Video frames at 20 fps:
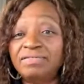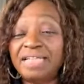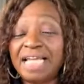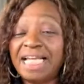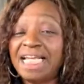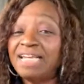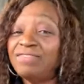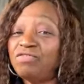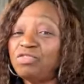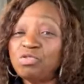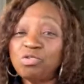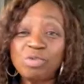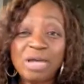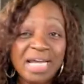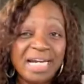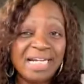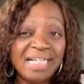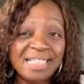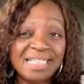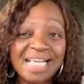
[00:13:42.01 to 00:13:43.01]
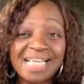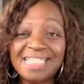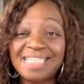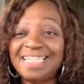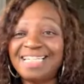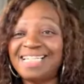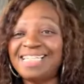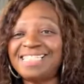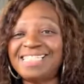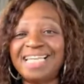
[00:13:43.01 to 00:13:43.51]
They give you credits as
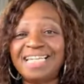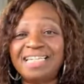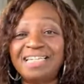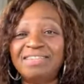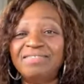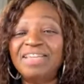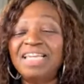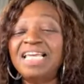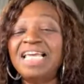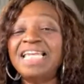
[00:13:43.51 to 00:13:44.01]
an incentive.